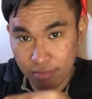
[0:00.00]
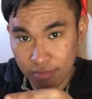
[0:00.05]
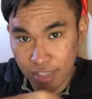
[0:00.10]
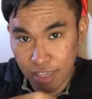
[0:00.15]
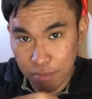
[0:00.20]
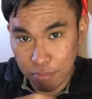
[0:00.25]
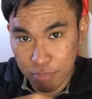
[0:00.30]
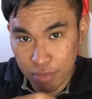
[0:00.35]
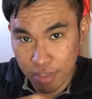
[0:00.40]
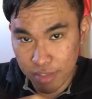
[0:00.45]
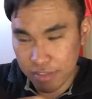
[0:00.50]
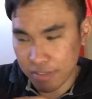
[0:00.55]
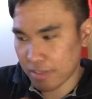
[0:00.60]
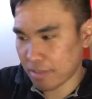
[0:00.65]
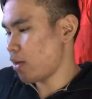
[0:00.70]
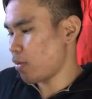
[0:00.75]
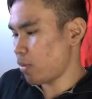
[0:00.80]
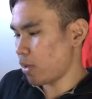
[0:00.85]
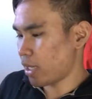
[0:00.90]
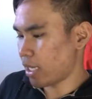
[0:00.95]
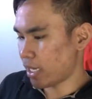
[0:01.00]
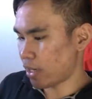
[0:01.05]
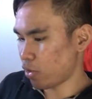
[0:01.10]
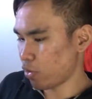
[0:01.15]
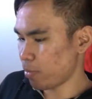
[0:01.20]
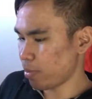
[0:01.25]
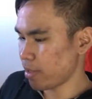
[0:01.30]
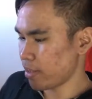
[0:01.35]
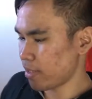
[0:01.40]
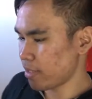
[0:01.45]
Keep this. We can
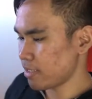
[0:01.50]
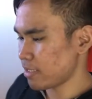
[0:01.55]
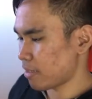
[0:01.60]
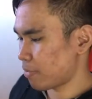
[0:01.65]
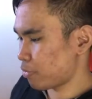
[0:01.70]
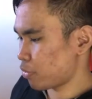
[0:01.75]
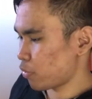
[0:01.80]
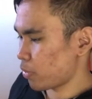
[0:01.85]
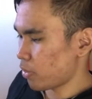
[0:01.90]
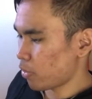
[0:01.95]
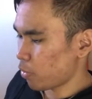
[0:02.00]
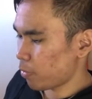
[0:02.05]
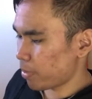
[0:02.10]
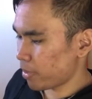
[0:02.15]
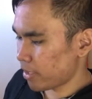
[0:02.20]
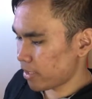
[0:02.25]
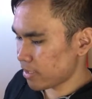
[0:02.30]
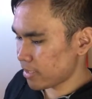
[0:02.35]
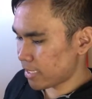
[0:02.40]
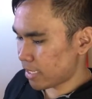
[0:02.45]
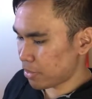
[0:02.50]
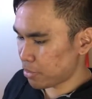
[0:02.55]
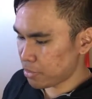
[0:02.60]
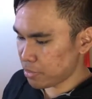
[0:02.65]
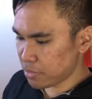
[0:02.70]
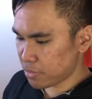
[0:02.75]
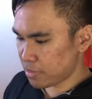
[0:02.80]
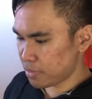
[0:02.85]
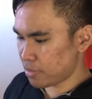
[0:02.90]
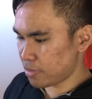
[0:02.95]
open this. After we open this now,
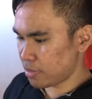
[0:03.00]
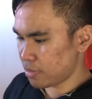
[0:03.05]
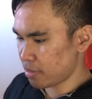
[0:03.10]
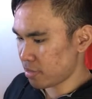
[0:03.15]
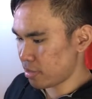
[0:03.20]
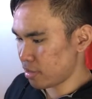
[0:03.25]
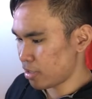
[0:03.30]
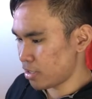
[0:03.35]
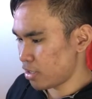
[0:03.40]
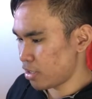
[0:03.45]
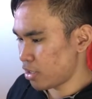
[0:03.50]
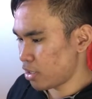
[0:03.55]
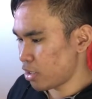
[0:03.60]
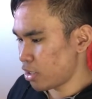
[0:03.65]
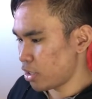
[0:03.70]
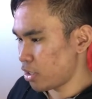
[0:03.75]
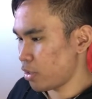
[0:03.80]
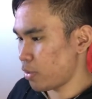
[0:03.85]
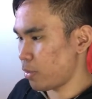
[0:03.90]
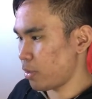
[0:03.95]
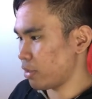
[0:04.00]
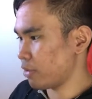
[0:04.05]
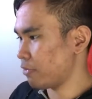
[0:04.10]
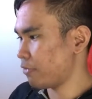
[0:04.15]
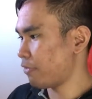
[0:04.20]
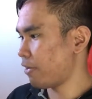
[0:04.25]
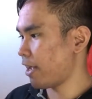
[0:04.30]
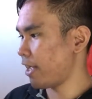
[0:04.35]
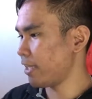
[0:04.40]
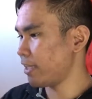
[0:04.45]
you will
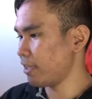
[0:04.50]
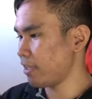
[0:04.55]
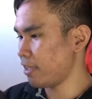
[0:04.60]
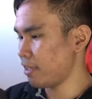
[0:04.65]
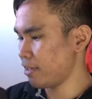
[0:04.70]
find